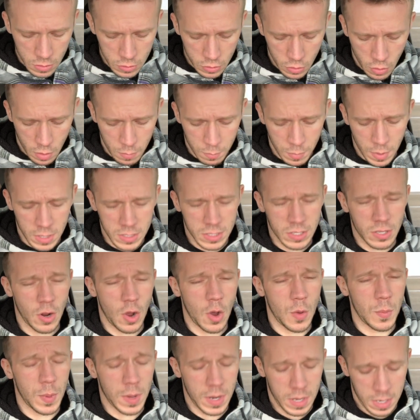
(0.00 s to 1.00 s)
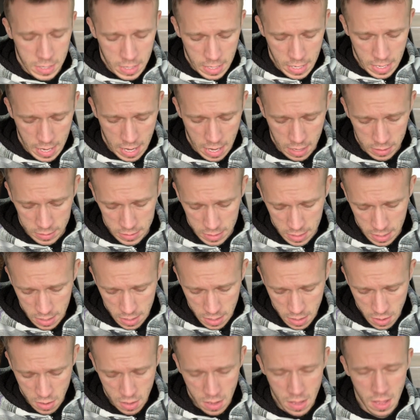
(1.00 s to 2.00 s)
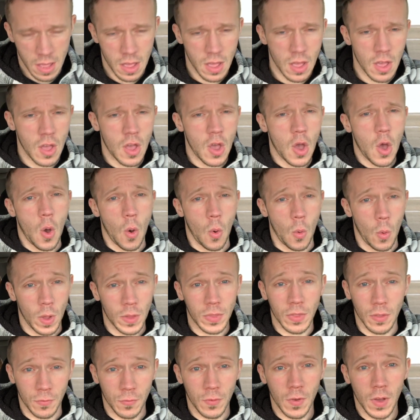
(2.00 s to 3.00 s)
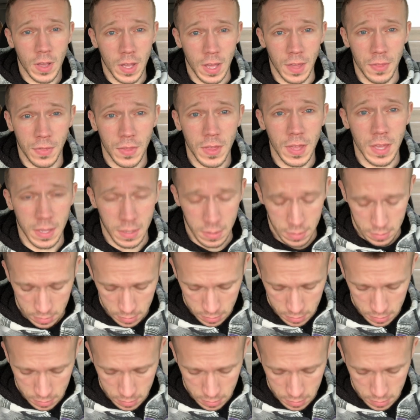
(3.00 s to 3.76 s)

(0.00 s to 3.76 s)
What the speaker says: go ahead and bust it open, and I'll tell you what the fuck I think.